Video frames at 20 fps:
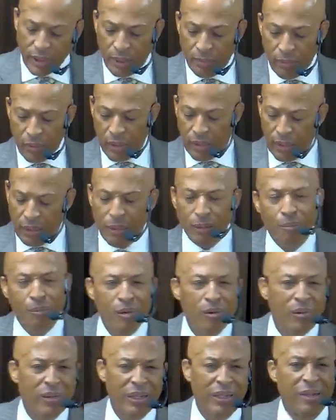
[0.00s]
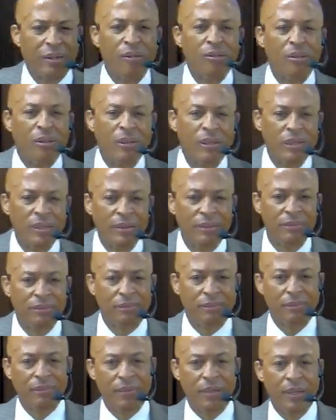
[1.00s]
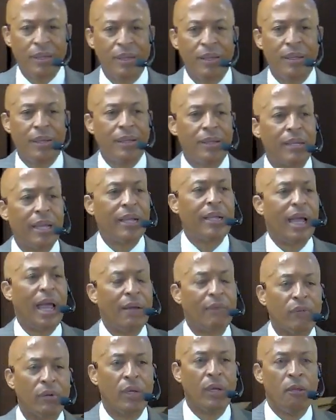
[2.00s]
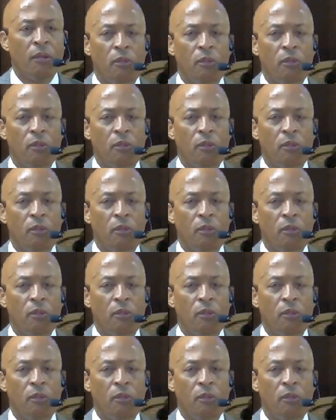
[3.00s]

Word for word: to him in the morning early. Got to have a,